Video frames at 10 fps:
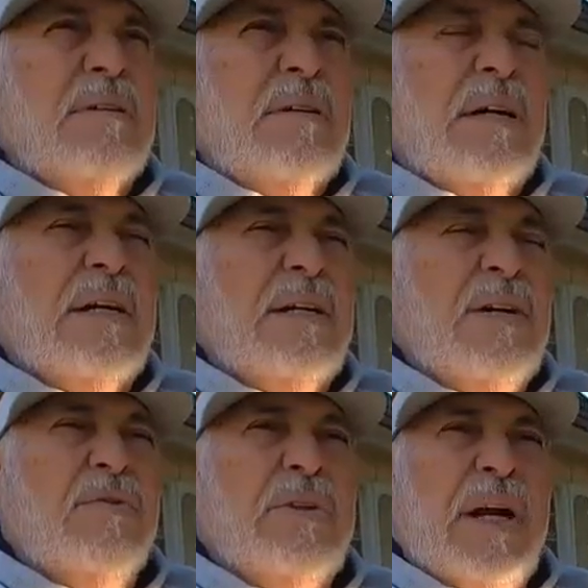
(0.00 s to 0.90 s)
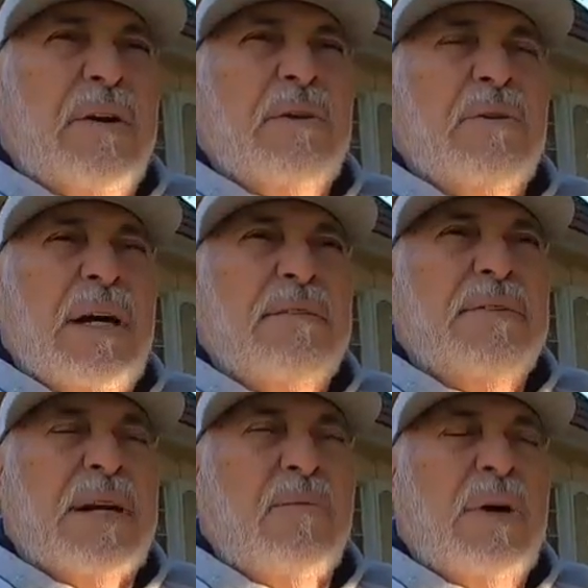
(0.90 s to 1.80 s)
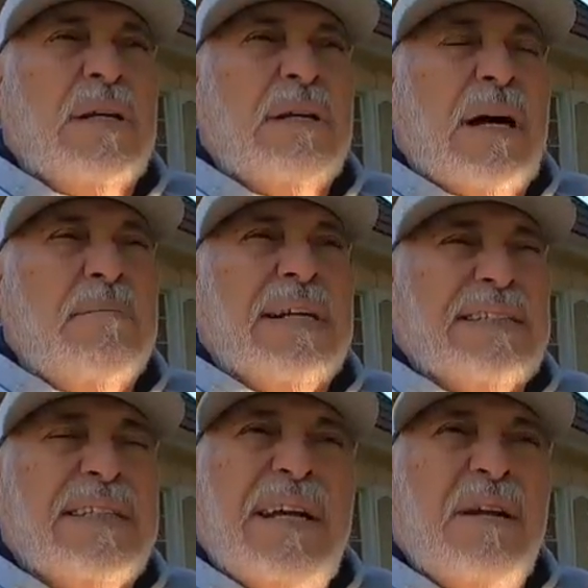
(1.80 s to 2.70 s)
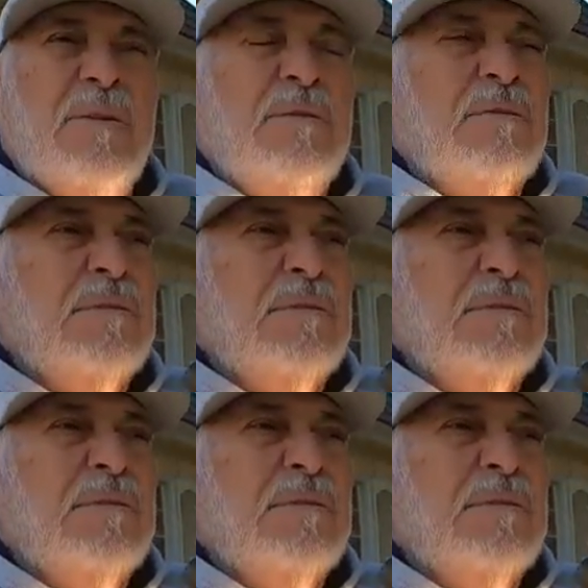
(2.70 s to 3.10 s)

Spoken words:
I got an Ontario knife that I might sell.